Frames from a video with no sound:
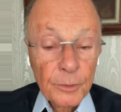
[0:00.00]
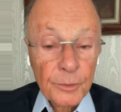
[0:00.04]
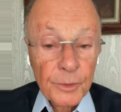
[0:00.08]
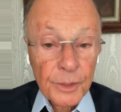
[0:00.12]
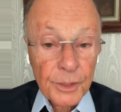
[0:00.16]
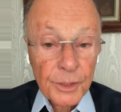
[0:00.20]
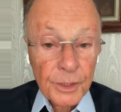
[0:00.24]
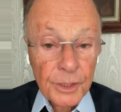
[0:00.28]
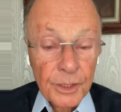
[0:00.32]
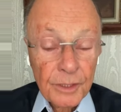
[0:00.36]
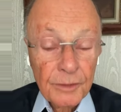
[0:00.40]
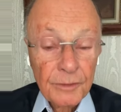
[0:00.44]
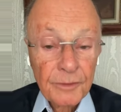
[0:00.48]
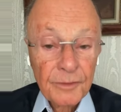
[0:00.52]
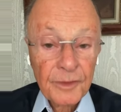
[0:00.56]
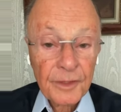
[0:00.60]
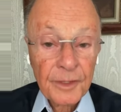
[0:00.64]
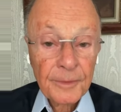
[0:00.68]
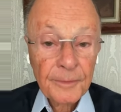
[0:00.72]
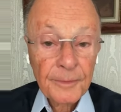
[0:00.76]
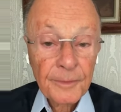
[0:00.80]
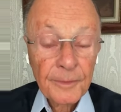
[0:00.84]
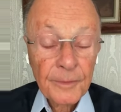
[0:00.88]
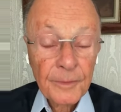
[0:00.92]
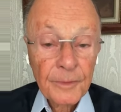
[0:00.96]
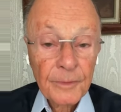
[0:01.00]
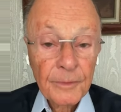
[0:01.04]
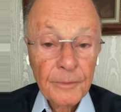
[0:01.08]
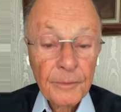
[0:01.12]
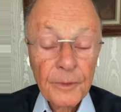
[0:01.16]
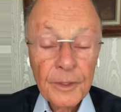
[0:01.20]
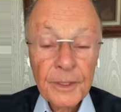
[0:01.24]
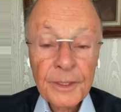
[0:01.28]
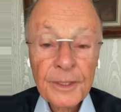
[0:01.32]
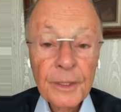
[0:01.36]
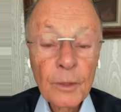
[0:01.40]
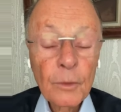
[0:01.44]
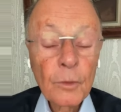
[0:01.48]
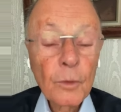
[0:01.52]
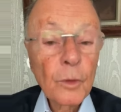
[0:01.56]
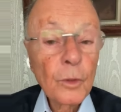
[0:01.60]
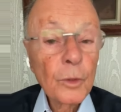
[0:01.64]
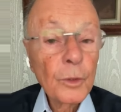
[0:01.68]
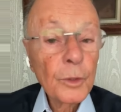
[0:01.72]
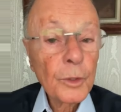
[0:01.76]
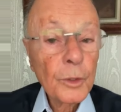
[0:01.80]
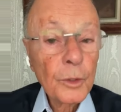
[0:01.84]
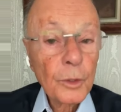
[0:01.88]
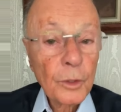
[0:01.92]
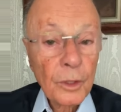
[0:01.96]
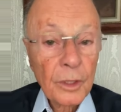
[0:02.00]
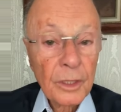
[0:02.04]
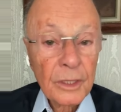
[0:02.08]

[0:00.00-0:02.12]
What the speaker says: I had was so glorious,